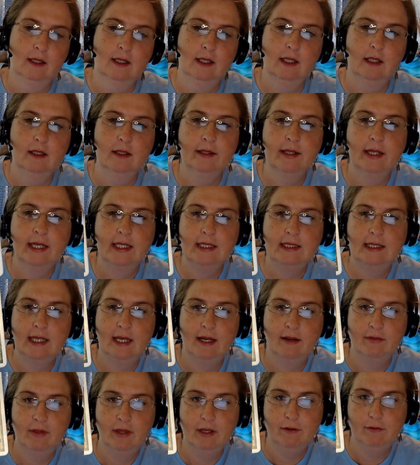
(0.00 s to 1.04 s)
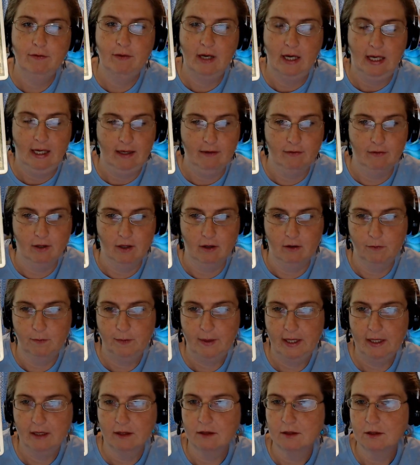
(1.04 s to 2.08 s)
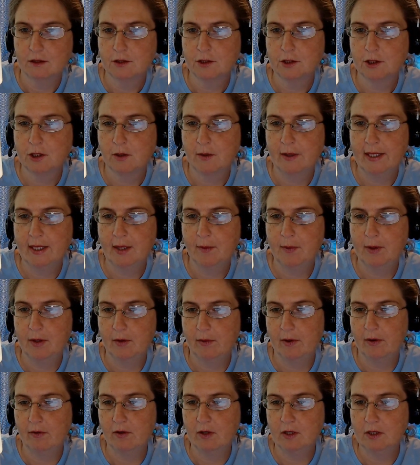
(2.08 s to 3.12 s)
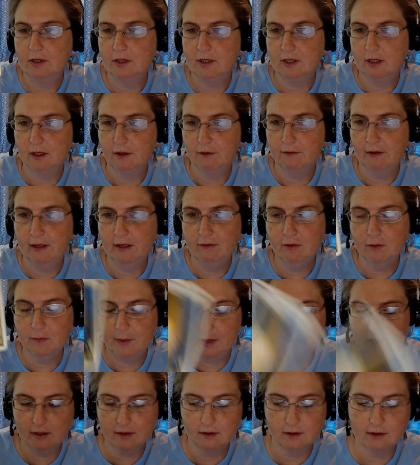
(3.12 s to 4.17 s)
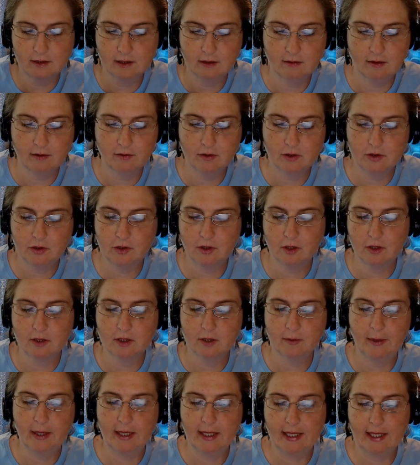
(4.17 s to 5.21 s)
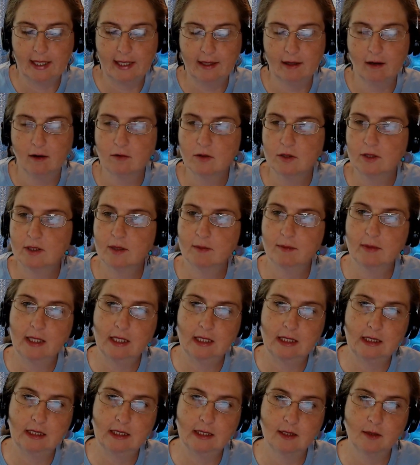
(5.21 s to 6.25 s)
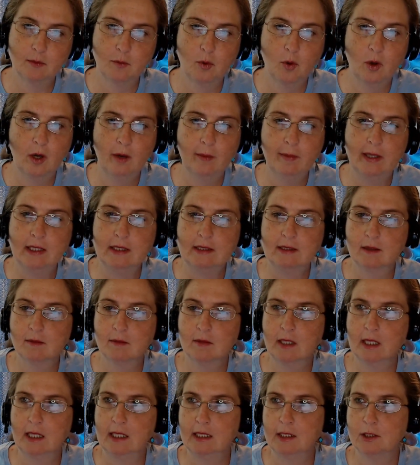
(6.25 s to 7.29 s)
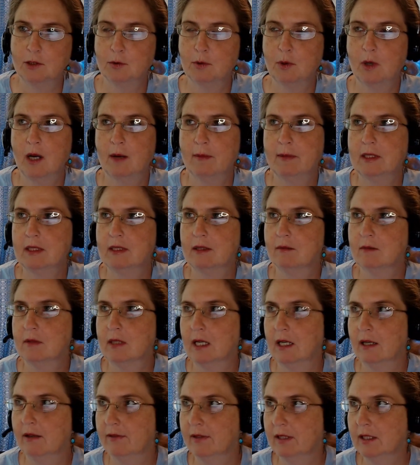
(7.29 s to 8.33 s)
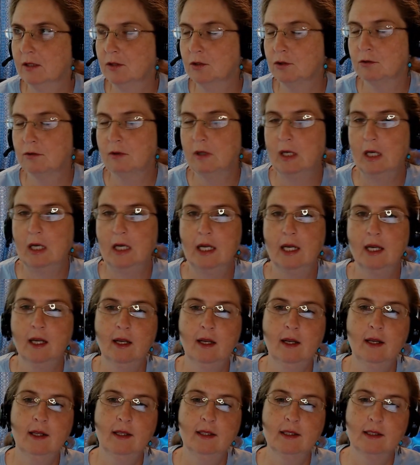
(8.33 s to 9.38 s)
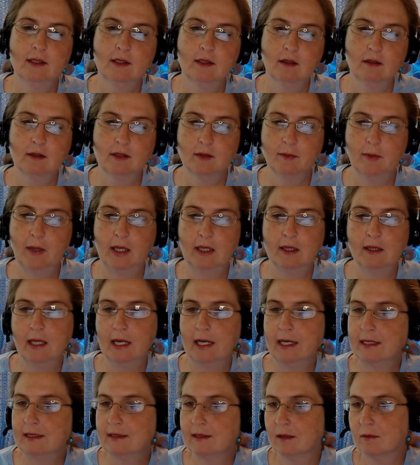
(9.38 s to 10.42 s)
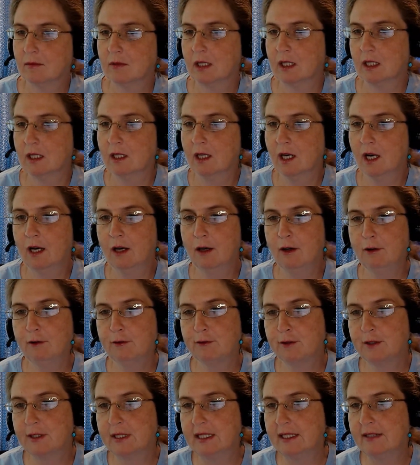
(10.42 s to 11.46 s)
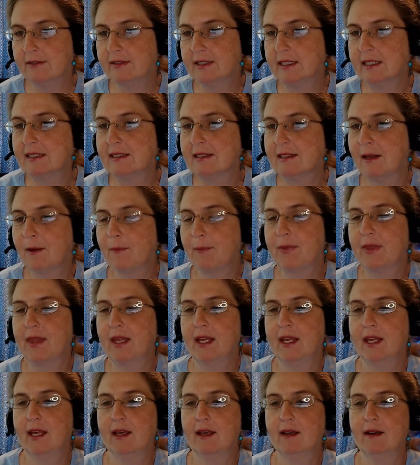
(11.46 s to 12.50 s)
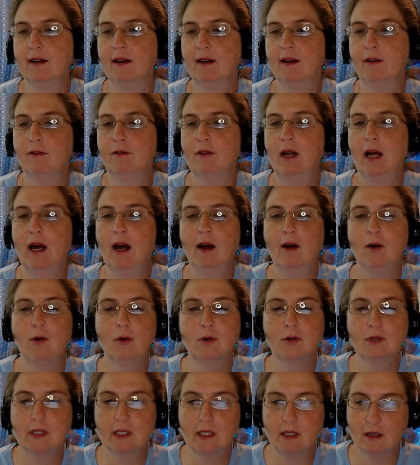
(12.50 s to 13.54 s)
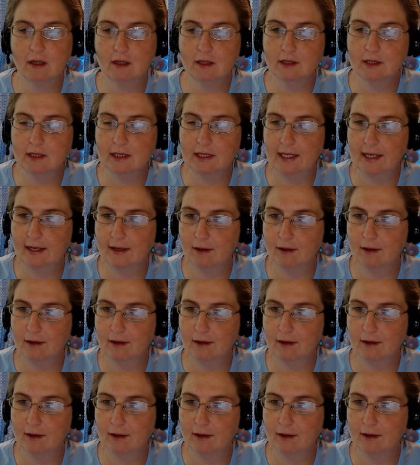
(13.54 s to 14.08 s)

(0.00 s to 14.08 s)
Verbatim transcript: Here you guys have the Five of Pentacles showing up in reverse. Five of Pentacles in reverse talks about getting over some kind of disappointment, some kind of trauma, some kind of injury. This talks about letting something go, forgiving something, you know, not holding on to that